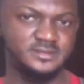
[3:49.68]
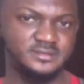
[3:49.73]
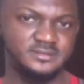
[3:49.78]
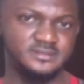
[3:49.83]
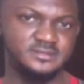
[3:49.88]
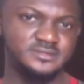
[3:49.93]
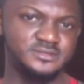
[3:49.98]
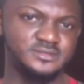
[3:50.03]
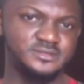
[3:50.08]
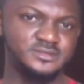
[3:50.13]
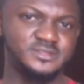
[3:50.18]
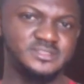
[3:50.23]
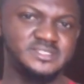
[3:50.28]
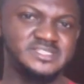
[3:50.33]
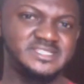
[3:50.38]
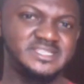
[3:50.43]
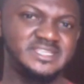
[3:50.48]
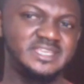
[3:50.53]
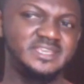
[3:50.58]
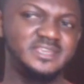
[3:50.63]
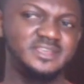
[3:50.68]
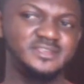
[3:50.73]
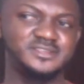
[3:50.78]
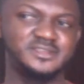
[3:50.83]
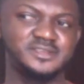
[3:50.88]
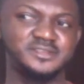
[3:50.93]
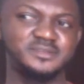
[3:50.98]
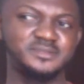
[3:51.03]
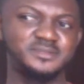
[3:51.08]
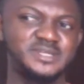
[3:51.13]
So C is
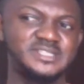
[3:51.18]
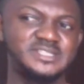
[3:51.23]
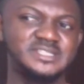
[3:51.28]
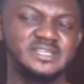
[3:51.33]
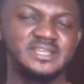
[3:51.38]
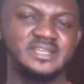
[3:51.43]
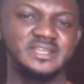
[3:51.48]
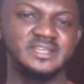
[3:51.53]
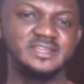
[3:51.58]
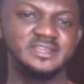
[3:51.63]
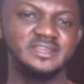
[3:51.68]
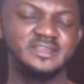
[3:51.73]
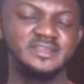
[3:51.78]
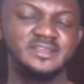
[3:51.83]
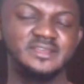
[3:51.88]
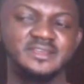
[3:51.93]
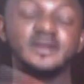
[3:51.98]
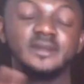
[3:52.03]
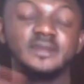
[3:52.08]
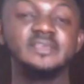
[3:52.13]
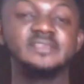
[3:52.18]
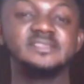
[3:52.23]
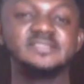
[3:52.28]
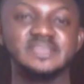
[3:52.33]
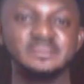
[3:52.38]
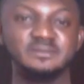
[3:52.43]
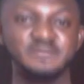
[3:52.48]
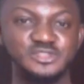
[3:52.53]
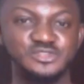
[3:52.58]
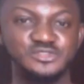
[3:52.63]
automatically a
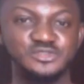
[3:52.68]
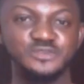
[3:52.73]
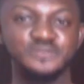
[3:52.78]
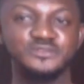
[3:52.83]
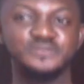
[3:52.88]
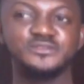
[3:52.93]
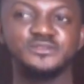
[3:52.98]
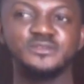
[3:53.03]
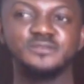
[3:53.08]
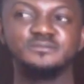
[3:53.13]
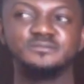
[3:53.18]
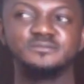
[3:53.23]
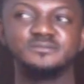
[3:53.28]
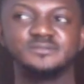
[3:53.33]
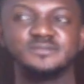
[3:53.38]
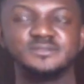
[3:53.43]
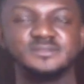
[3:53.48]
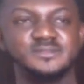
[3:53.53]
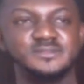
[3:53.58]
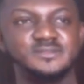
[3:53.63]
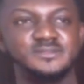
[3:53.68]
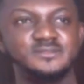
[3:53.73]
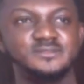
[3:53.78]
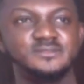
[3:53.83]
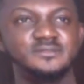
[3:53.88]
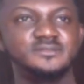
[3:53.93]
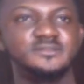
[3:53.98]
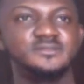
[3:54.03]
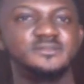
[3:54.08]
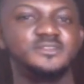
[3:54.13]
semitone
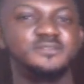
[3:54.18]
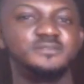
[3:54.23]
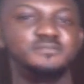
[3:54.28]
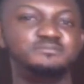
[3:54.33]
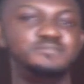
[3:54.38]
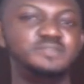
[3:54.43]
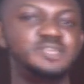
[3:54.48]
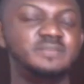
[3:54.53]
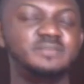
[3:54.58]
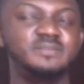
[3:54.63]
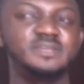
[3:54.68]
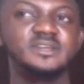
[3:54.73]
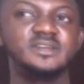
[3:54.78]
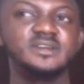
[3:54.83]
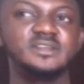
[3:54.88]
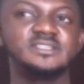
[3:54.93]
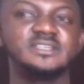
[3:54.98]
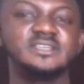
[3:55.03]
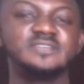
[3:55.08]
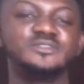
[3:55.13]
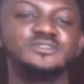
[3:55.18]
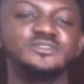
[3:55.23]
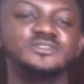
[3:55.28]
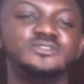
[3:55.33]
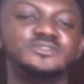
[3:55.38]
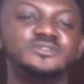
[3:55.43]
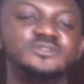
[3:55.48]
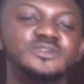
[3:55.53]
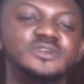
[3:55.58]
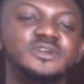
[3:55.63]
from B, because I told
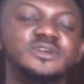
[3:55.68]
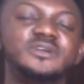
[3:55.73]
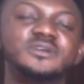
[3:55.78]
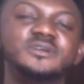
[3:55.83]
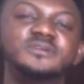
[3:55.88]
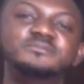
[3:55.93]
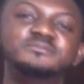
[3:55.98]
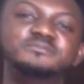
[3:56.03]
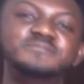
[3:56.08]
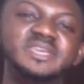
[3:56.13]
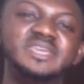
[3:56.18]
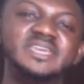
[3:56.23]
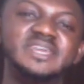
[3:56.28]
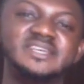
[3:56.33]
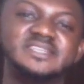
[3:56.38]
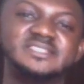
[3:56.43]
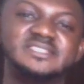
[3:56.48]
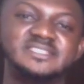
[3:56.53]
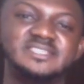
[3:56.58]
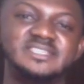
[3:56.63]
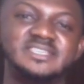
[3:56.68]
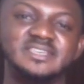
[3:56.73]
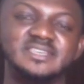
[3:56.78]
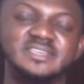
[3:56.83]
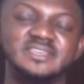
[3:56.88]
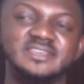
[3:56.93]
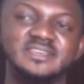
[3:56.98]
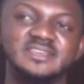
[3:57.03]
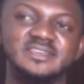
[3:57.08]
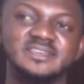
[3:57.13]
you B and C,
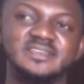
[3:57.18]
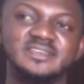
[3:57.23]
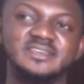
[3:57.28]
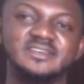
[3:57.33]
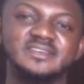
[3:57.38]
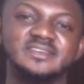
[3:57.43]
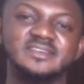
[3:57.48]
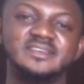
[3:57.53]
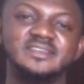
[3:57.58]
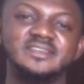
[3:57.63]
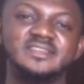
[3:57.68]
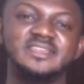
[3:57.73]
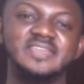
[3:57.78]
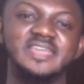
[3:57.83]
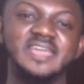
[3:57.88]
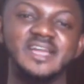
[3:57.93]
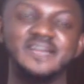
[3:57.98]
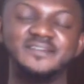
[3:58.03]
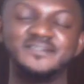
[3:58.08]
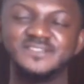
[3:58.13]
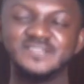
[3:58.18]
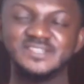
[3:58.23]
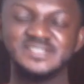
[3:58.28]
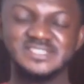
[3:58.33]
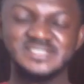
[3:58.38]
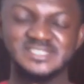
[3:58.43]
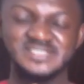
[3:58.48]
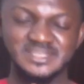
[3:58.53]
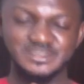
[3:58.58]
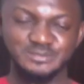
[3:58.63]
they have this
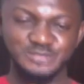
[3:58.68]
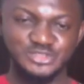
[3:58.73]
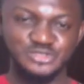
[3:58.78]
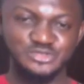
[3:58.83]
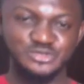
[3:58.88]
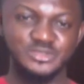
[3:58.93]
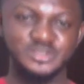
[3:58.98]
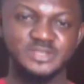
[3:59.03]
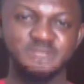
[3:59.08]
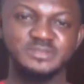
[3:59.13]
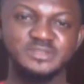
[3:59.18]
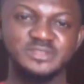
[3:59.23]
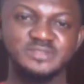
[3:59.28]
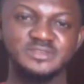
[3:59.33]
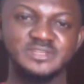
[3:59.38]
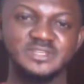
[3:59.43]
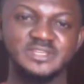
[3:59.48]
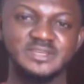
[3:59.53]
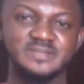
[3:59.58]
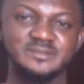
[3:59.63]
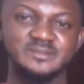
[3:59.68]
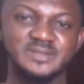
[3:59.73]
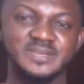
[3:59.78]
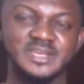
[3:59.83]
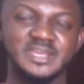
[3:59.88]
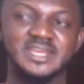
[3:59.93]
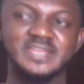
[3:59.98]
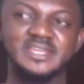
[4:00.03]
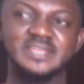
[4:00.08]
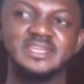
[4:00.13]
semitone in between them,
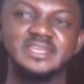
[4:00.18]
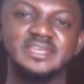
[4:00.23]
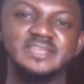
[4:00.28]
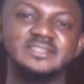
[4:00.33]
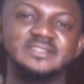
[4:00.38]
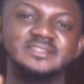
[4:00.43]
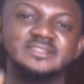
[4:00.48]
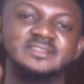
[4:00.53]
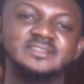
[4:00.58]
and then